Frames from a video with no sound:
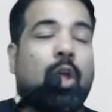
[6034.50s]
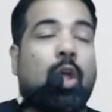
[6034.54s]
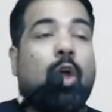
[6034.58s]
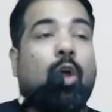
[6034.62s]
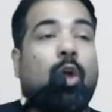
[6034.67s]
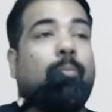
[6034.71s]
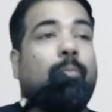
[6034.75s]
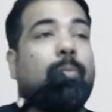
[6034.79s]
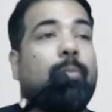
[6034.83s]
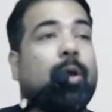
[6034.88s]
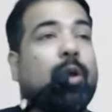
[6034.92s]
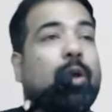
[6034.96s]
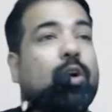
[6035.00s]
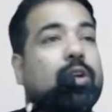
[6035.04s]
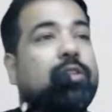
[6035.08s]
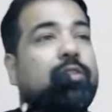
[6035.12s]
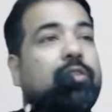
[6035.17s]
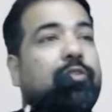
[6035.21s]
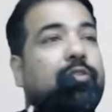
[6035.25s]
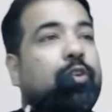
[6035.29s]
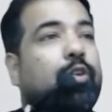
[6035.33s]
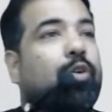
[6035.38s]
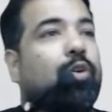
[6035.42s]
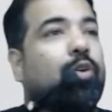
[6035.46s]
Because if you
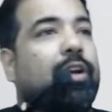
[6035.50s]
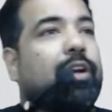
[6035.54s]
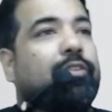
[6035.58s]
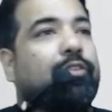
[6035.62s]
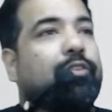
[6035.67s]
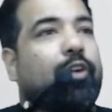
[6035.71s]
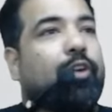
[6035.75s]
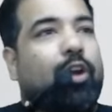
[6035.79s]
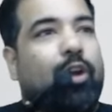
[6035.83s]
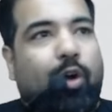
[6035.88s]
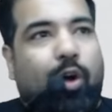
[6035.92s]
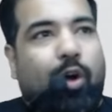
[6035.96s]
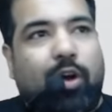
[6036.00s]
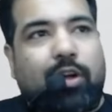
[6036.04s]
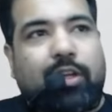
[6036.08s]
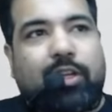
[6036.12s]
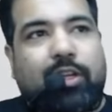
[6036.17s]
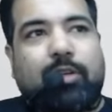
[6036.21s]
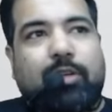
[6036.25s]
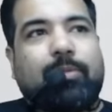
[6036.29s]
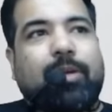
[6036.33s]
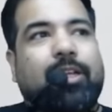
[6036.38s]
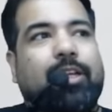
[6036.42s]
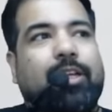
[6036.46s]
hold it for long term,
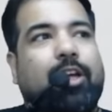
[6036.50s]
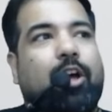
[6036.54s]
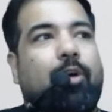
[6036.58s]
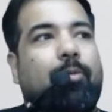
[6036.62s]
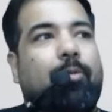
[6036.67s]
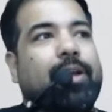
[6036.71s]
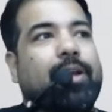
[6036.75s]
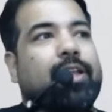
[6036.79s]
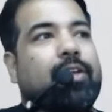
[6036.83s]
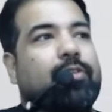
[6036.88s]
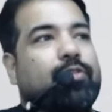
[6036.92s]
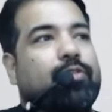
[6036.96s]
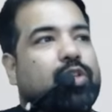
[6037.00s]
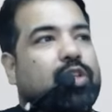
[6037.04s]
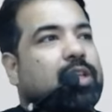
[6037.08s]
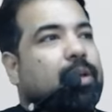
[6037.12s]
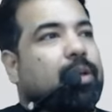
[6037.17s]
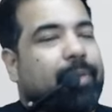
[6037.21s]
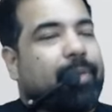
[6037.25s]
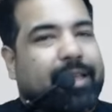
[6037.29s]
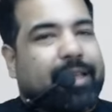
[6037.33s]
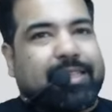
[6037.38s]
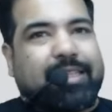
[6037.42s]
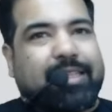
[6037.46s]
the government gives you some
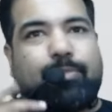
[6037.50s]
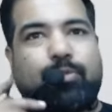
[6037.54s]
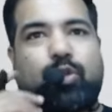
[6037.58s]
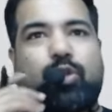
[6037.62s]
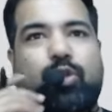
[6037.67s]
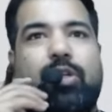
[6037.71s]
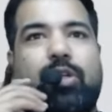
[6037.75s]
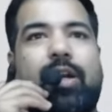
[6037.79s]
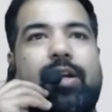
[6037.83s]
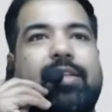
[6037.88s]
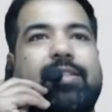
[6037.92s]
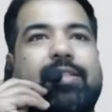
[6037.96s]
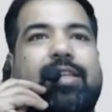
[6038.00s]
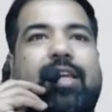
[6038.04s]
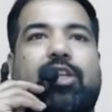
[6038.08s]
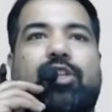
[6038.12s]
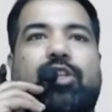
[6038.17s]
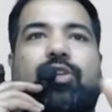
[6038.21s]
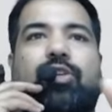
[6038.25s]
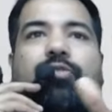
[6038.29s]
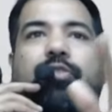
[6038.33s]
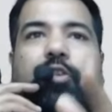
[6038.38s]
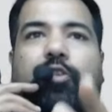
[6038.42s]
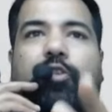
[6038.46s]
exemption under section
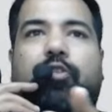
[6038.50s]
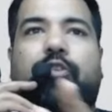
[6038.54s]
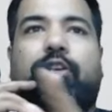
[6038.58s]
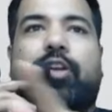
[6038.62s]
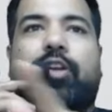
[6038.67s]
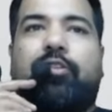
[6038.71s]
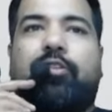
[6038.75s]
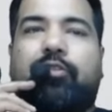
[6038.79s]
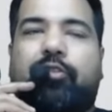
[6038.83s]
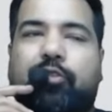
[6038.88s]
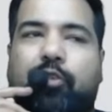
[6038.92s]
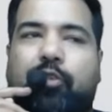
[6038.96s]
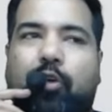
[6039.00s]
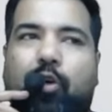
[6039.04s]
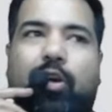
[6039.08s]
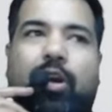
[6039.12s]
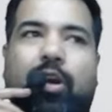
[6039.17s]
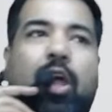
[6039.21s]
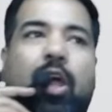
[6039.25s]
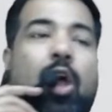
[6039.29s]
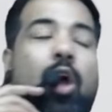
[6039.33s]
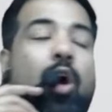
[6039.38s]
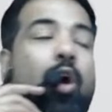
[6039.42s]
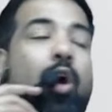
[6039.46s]
54.
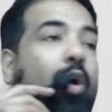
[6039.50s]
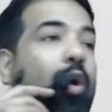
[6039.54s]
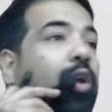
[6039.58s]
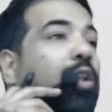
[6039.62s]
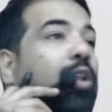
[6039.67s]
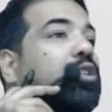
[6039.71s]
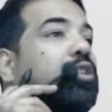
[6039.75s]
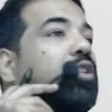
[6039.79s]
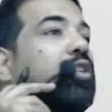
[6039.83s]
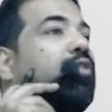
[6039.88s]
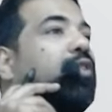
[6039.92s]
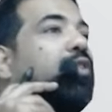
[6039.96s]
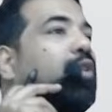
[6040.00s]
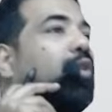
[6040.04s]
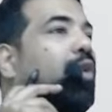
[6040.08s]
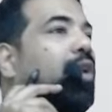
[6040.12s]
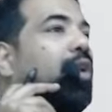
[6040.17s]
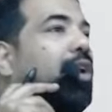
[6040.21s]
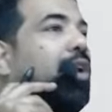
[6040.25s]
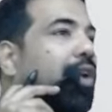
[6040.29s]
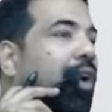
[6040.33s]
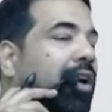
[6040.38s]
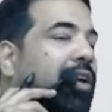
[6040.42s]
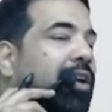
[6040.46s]
Also, if you hold
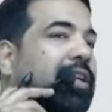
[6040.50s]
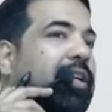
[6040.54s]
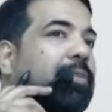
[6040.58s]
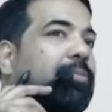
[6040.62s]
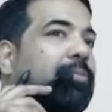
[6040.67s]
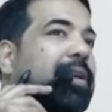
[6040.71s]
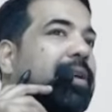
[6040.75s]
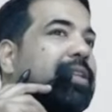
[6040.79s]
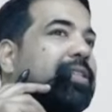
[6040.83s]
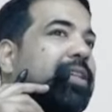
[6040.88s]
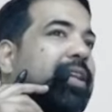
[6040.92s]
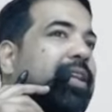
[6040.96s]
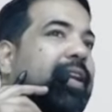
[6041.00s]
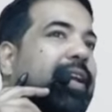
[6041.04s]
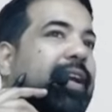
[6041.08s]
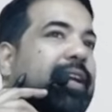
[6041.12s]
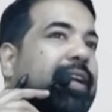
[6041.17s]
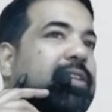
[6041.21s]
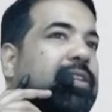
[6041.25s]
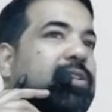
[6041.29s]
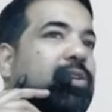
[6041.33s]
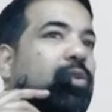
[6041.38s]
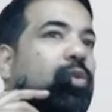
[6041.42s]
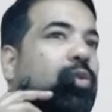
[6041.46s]
long term, guys, the rate is
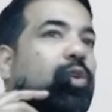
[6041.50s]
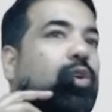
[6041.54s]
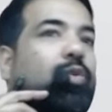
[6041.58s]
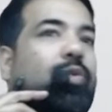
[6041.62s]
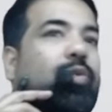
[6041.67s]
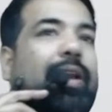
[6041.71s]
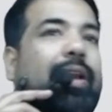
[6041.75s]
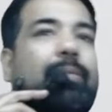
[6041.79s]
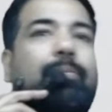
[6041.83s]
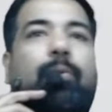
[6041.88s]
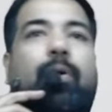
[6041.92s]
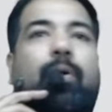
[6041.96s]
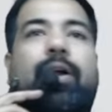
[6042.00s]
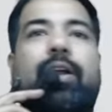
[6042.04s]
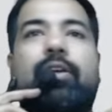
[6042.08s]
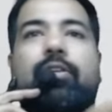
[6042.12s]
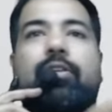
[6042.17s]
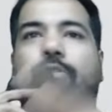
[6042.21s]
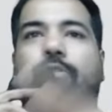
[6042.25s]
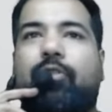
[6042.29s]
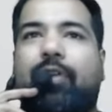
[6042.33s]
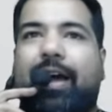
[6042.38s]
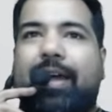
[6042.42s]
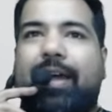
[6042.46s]
low,
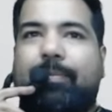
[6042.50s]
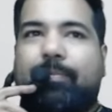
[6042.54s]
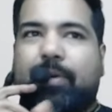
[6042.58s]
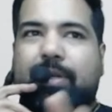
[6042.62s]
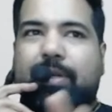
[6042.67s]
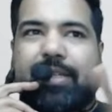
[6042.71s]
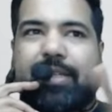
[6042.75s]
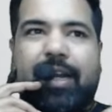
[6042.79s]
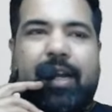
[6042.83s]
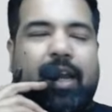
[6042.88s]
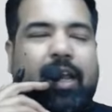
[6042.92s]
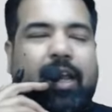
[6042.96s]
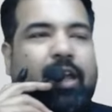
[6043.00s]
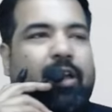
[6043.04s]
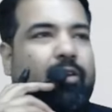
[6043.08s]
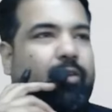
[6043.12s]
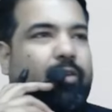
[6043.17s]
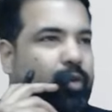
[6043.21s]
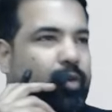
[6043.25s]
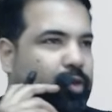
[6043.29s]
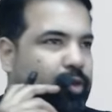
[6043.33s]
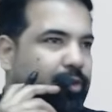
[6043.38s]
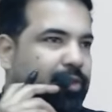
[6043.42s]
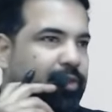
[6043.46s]
12.5%, which
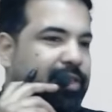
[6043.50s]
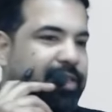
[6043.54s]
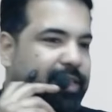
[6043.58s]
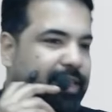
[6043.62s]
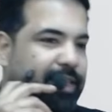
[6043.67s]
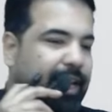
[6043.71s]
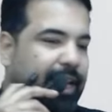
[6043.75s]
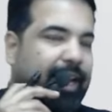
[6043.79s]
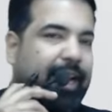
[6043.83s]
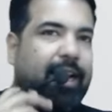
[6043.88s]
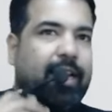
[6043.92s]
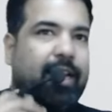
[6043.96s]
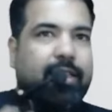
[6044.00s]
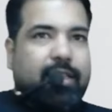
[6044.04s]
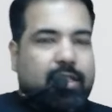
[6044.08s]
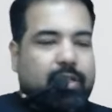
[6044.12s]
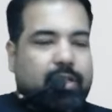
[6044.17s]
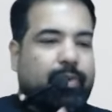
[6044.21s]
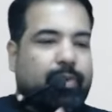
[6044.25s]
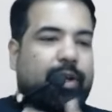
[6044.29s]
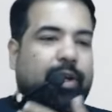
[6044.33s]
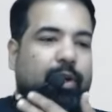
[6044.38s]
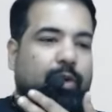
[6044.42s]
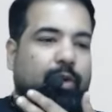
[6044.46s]
you will see ahead in this
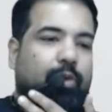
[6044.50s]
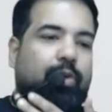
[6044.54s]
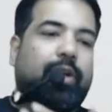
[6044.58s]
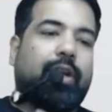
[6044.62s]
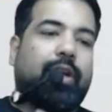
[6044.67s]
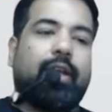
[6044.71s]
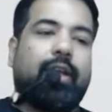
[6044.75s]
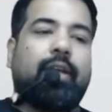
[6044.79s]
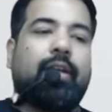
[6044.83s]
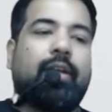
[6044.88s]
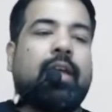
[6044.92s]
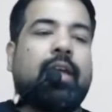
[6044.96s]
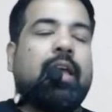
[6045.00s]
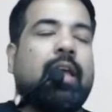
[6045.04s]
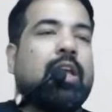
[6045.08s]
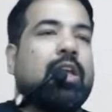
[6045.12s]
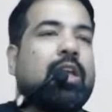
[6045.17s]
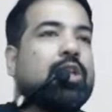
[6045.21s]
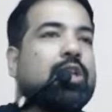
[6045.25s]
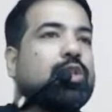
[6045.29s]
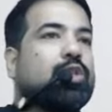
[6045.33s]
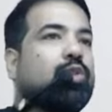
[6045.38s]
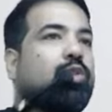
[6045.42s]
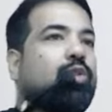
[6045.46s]
video only.
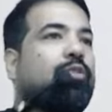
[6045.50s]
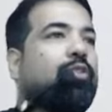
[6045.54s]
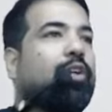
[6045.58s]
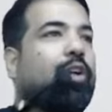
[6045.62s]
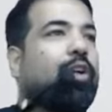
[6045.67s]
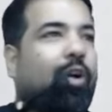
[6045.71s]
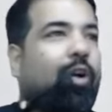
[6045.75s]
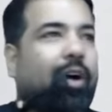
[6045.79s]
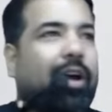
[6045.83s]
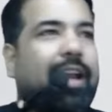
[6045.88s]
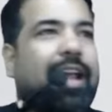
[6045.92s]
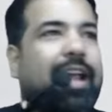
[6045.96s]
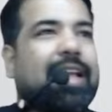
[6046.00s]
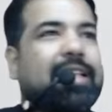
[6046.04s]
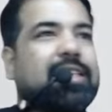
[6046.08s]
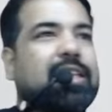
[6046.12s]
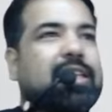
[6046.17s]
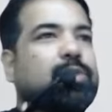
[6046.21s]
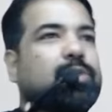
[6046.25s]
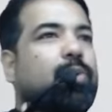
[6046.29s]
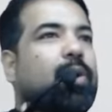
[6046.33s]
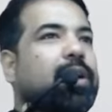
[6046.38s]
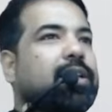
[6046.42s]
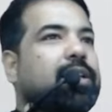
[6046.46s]
So for all assets,
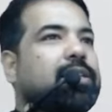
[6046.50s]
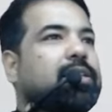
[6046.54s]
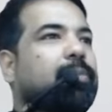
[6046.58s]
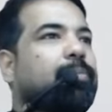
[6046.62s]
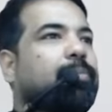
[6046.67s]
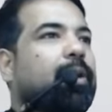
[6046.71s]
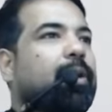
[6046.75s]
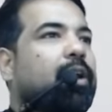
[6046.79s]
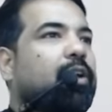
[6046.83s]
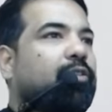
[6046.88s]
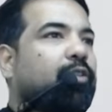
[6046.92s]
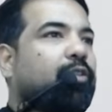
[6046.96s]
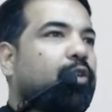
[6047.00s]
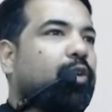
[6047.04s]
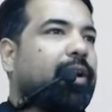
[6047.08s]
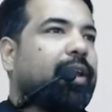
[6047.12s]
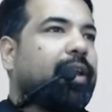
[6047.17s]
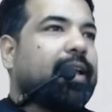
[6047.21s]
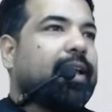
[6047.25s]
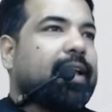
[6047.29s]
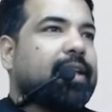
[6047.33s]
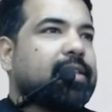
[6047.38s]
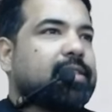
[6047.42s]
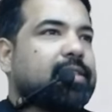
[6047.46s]
what is the period of holding,
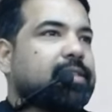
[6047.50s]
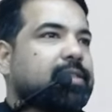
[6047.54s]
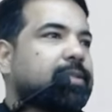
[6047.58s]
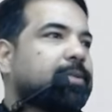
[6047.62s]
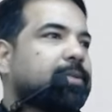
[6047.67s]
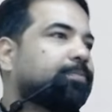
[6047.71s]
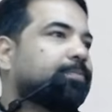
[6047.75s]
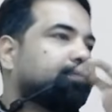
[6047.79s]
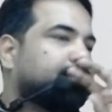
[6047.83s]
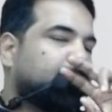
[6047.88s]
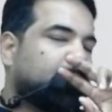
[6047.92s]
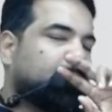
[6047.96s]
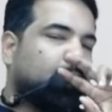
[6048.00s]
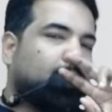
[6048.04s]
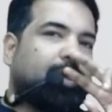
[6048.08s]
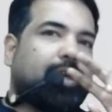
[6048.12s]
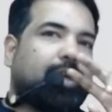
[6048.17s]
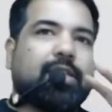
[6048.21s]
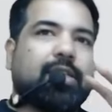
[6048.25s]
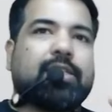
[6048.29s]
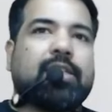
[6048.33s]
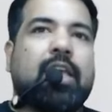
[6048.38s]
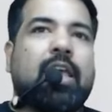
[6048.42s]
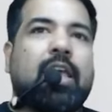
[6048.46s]
guys? 2 years.
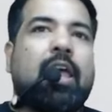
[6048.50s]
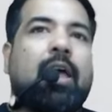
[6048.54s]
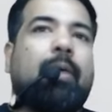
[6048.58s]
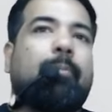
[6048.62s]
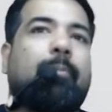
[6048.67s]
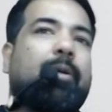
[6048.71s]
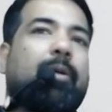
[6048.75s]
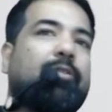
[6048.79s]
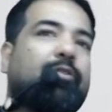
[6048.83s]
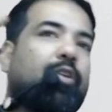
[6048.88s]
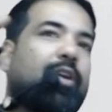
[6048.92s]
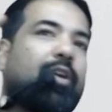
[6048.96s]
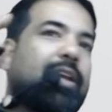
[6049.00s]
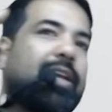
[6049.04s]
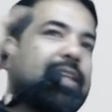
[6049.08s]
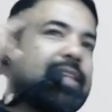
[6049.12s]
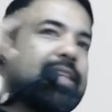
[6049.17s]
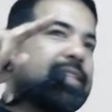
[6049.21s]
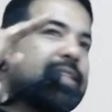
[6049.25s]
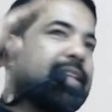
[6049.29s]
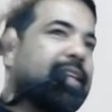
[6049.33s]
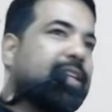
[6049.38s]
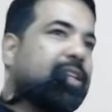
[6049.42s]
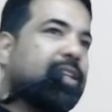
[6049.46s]
But for
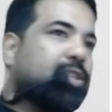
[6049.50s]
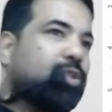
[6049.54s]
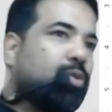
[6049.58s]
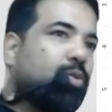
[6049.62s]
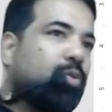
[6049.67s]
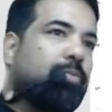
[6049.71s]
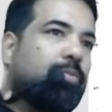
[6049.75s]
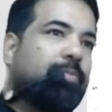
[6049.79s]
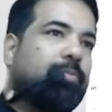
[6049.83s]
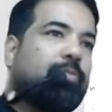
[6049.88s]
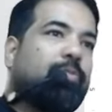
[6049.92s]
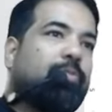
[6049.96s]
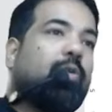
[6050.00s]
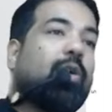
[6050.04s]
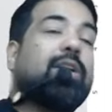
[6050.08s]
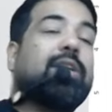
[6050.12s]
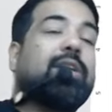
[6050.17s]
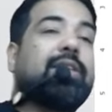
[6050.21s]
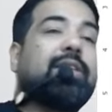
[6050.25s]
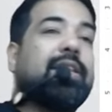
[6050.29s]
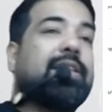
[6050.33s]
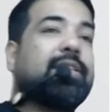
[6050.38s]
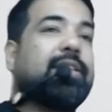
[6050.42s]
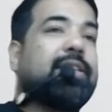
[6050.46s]
listed Zoom, what is
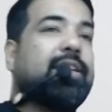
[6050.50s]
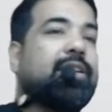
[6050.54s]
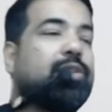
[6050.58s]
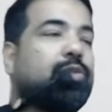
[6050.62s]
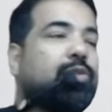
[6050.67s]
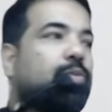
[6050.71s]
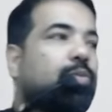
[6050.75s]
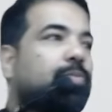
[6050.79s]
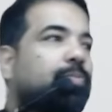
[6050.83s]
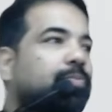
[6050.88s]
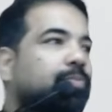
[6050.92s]
listed Zoom?